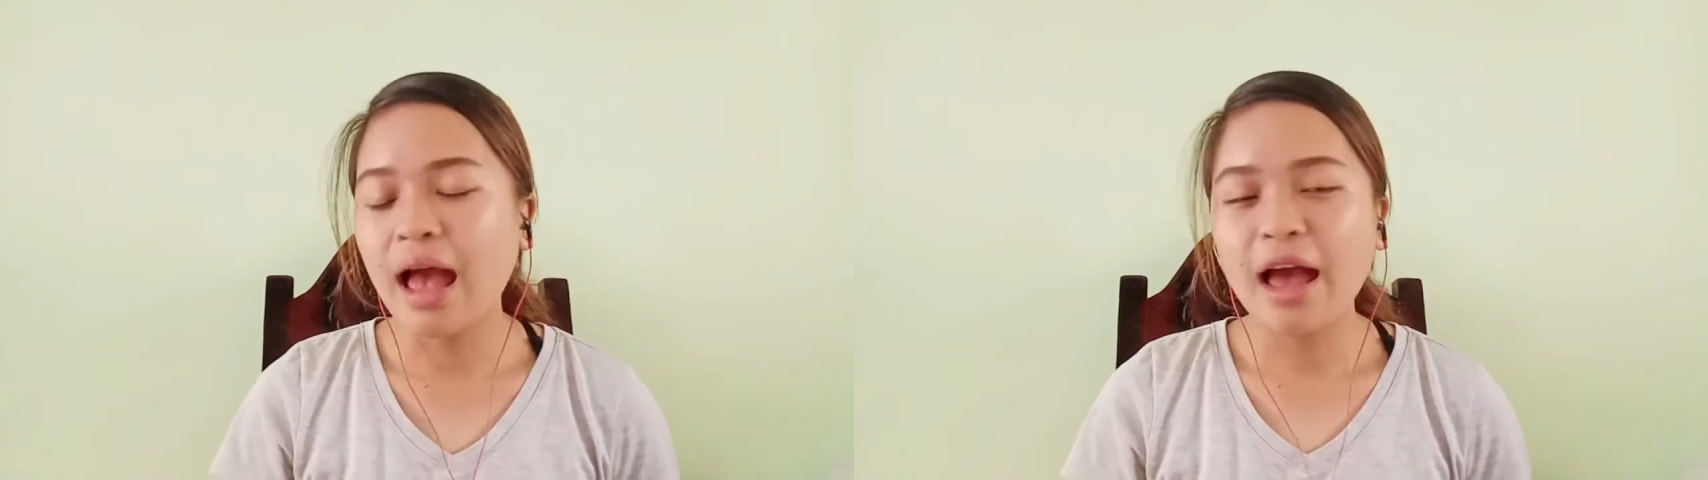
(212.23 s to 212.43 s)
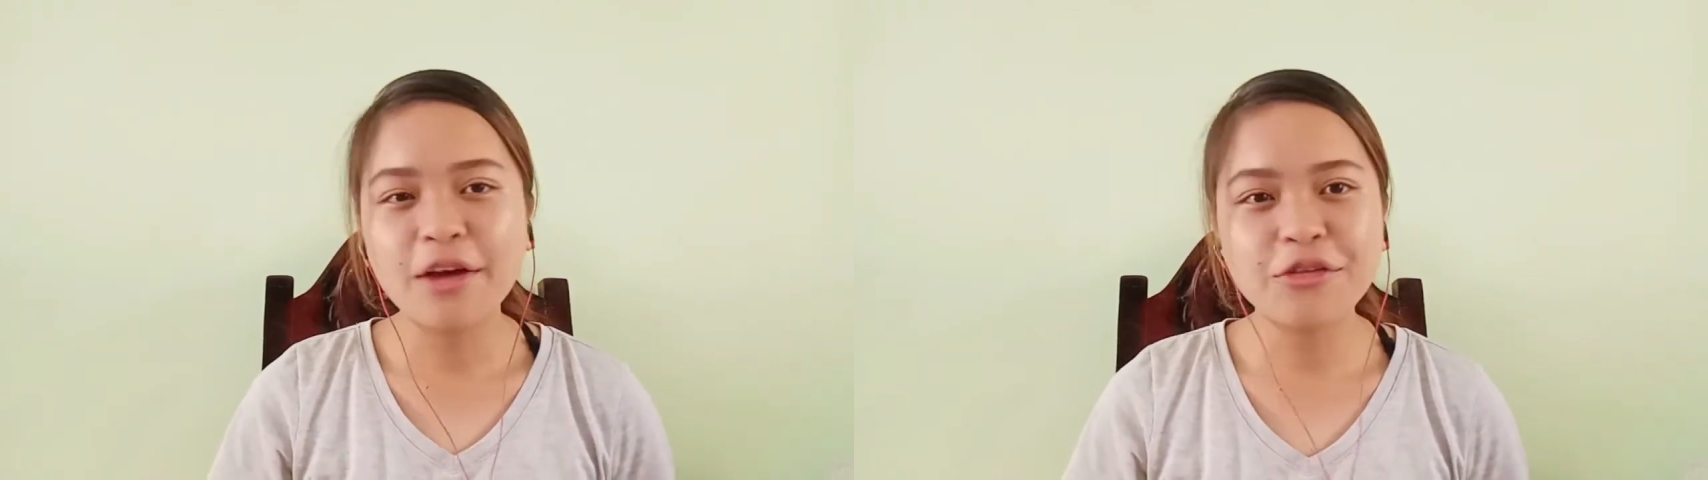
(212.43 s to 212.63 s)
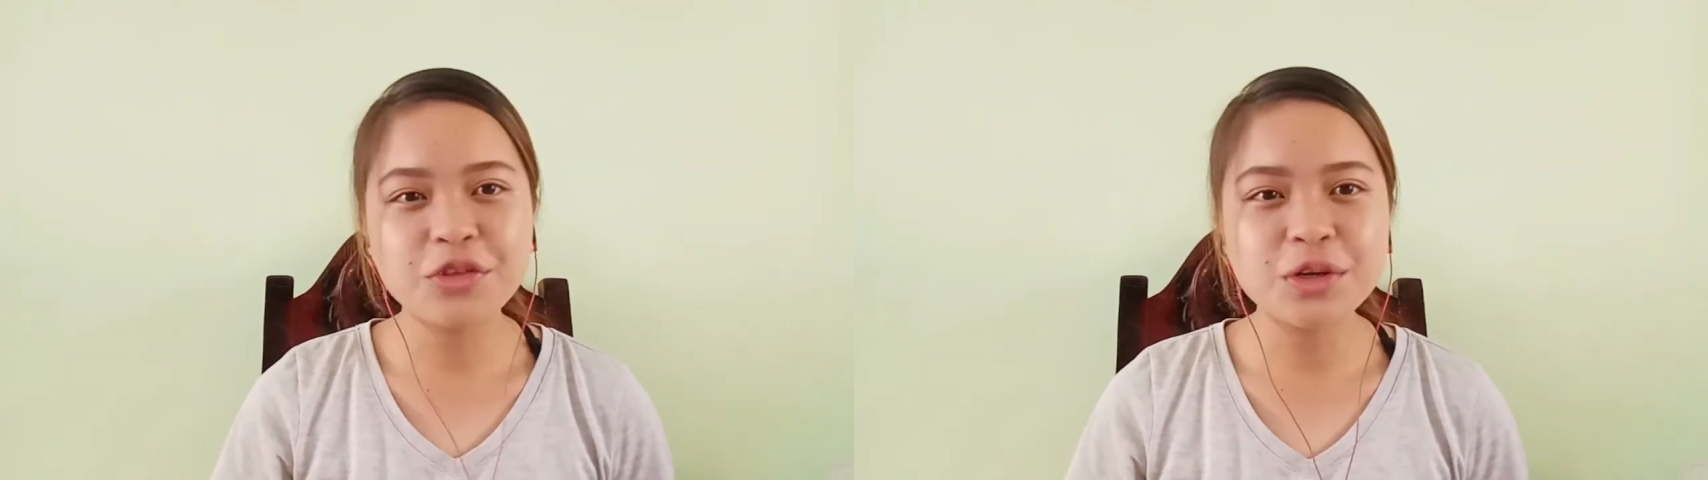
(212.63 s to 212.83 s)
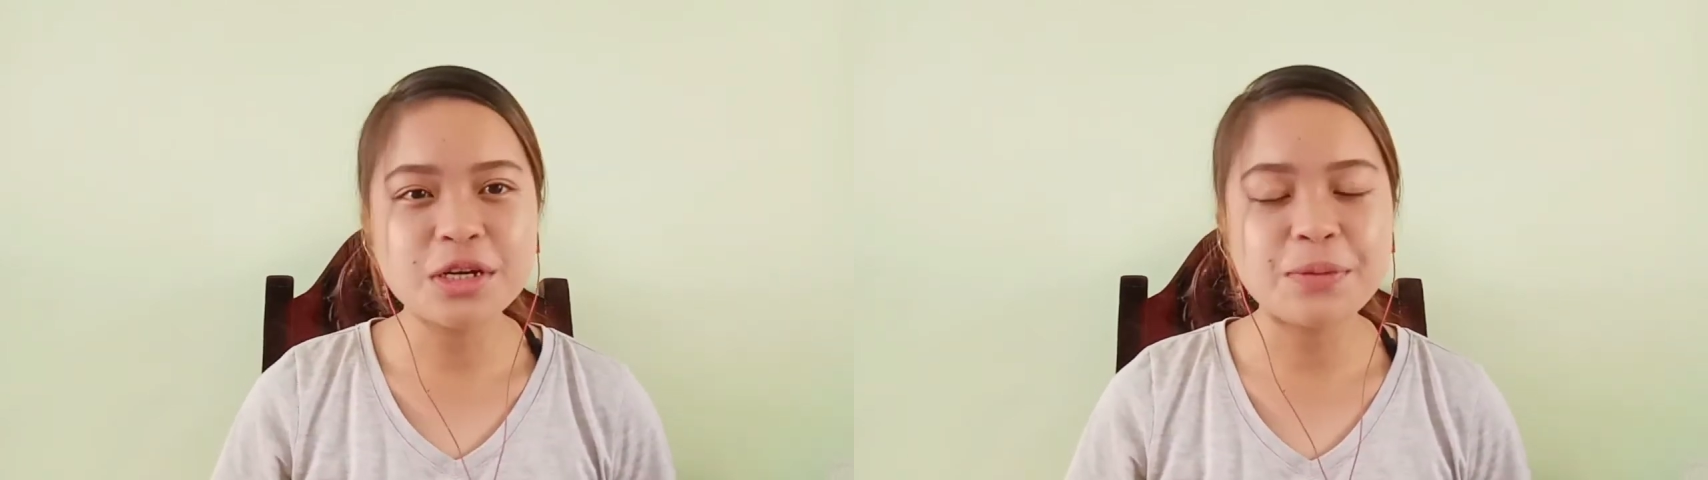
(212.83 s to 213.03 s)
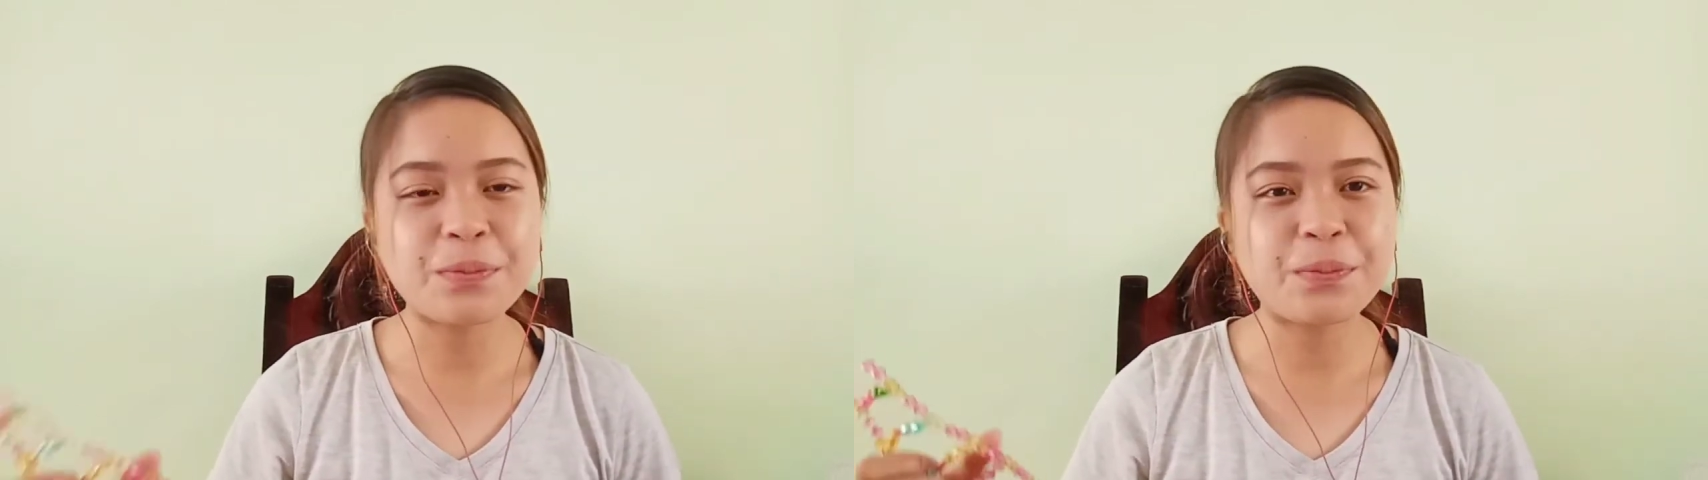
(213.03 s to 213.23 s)

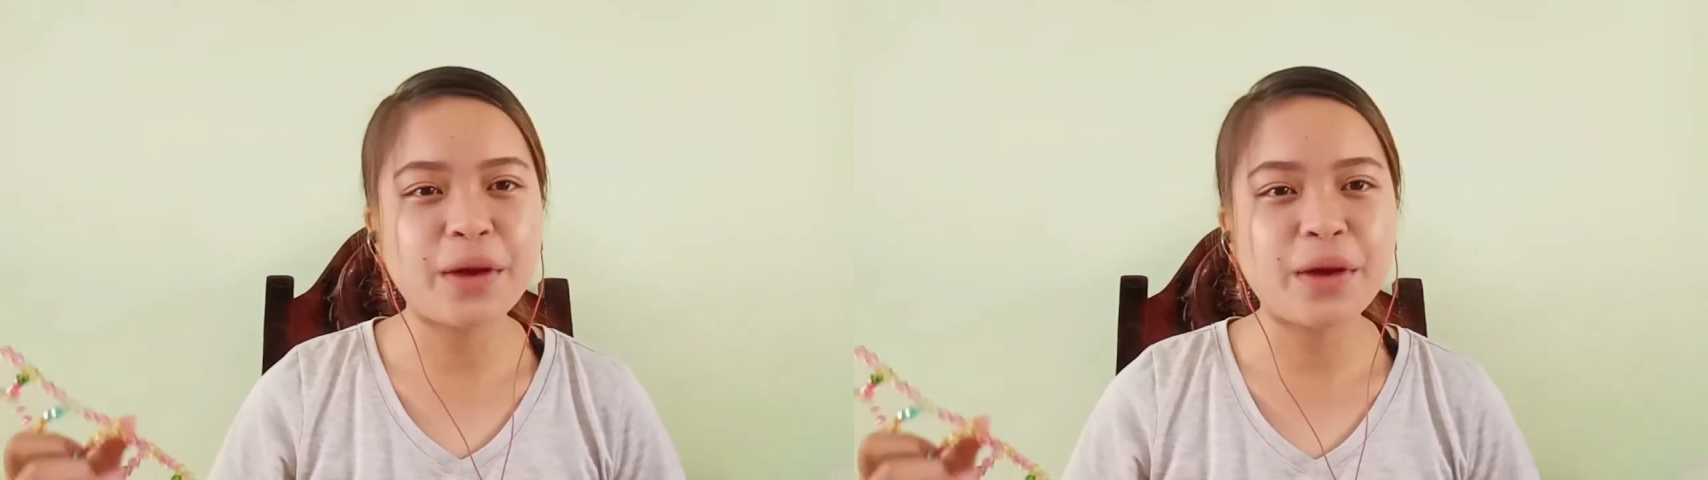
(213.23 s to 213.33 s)
After